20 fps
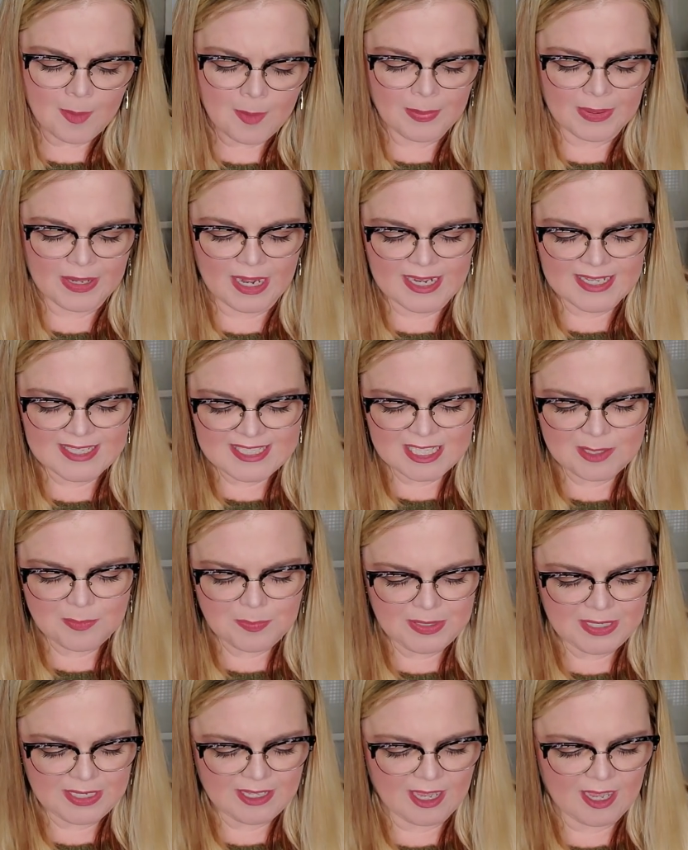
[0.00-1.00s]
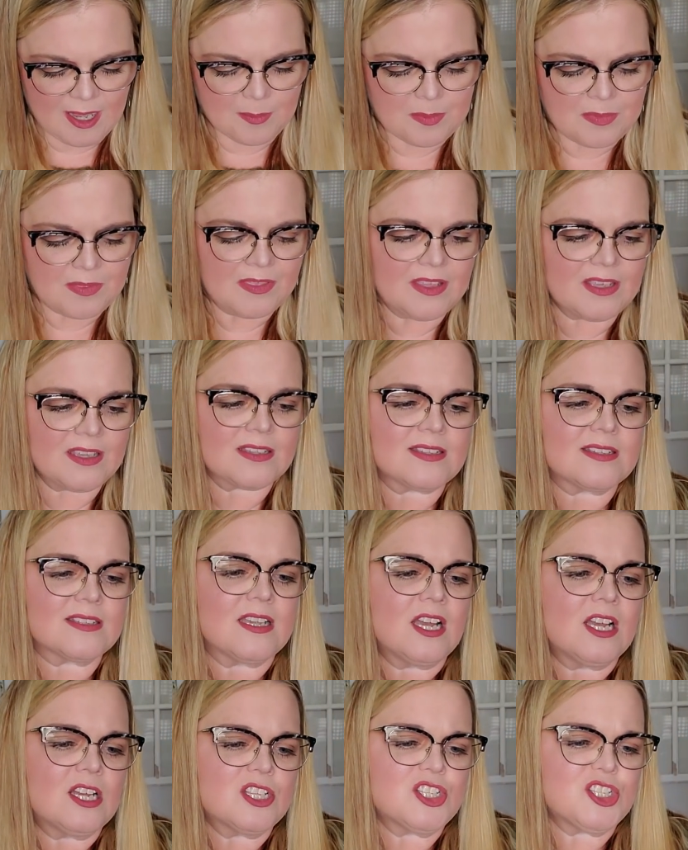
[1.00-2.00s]
but I did pick up this
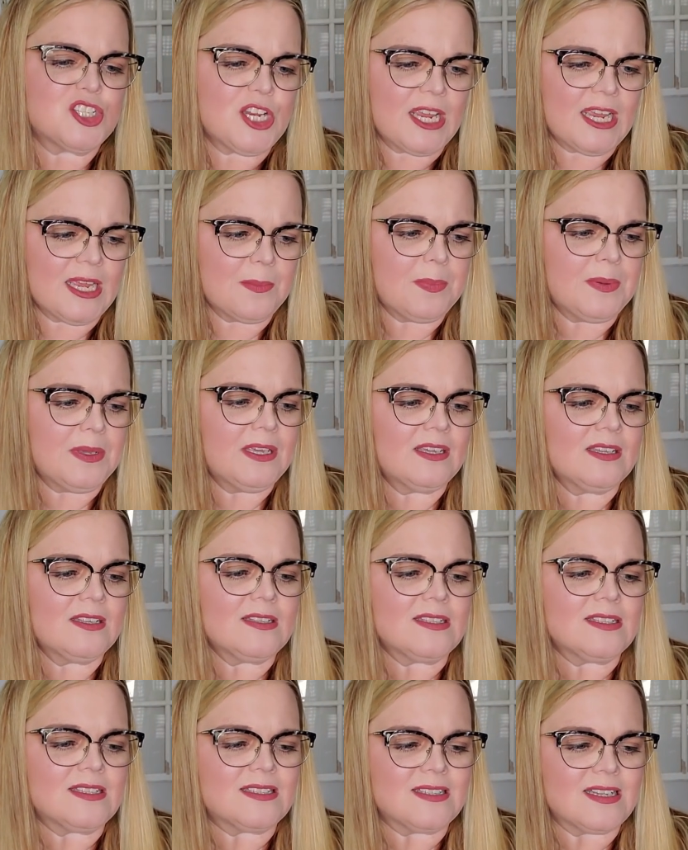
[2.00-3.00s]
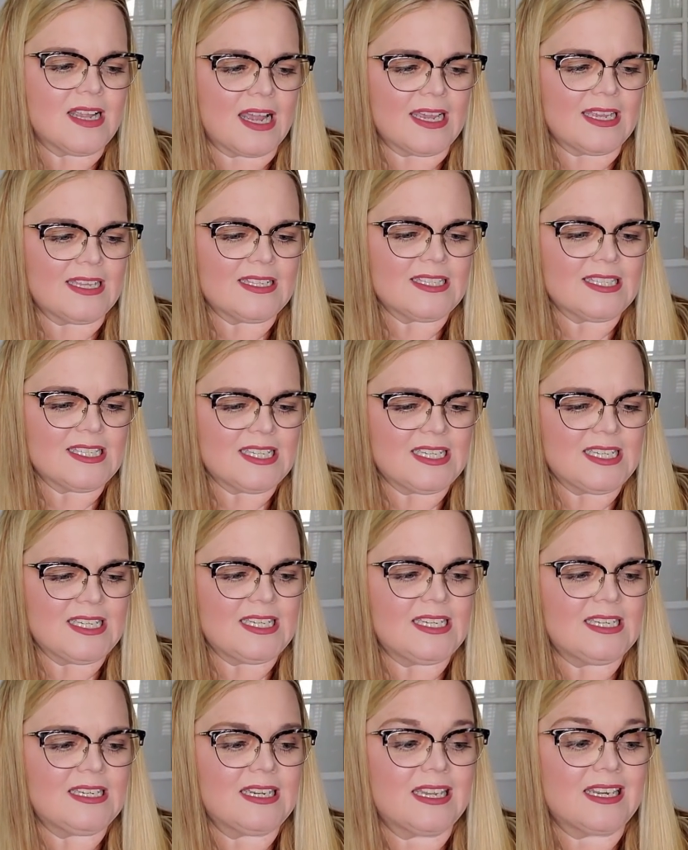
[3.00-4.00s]
Champions
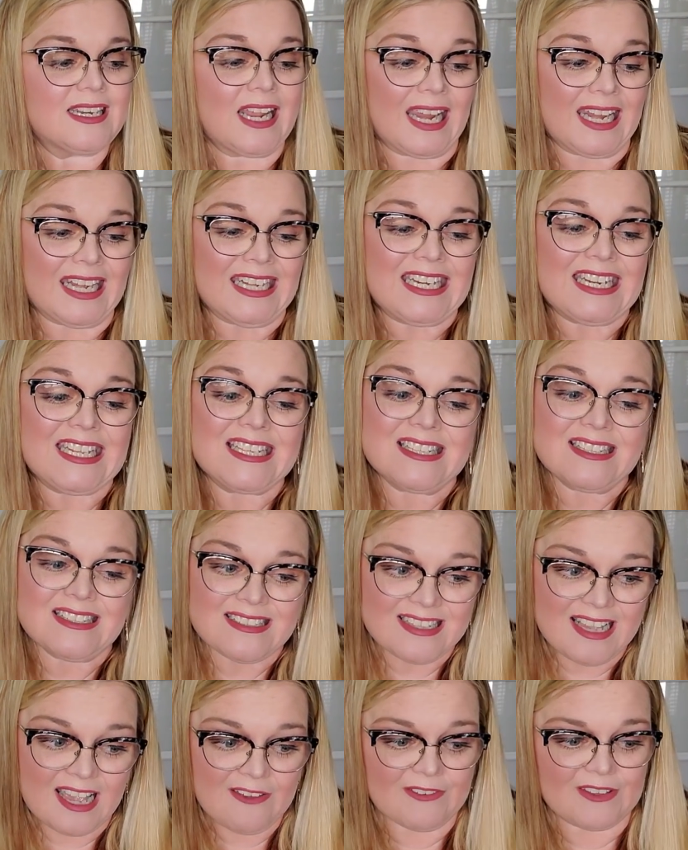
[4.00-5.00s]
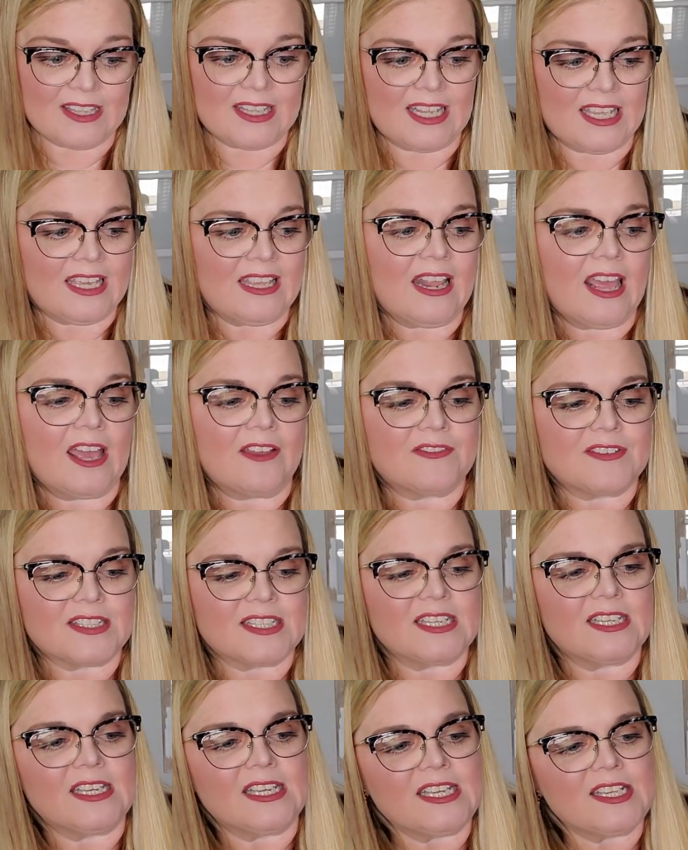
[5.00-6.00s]
1997
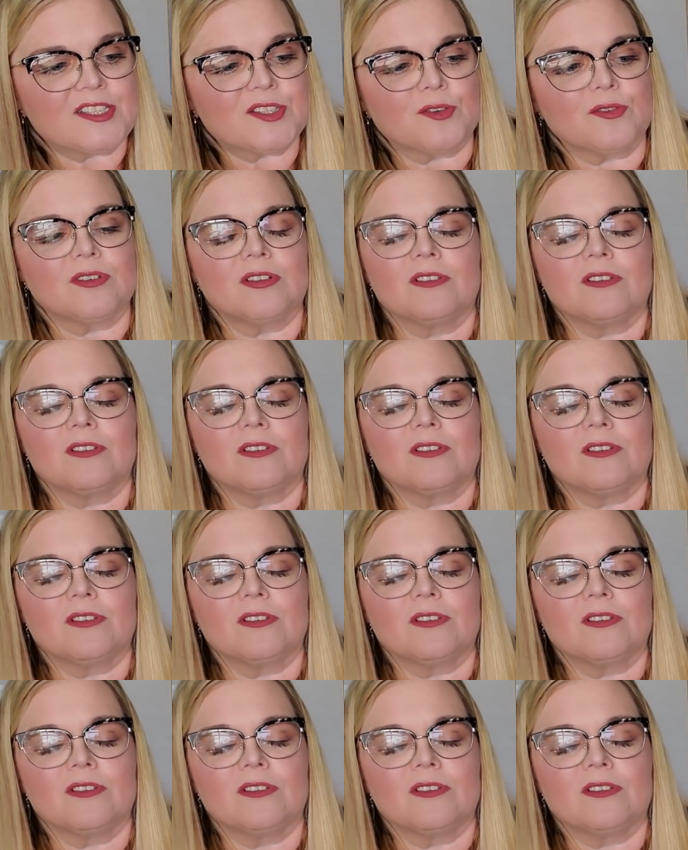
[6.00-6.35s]
NFC Eastern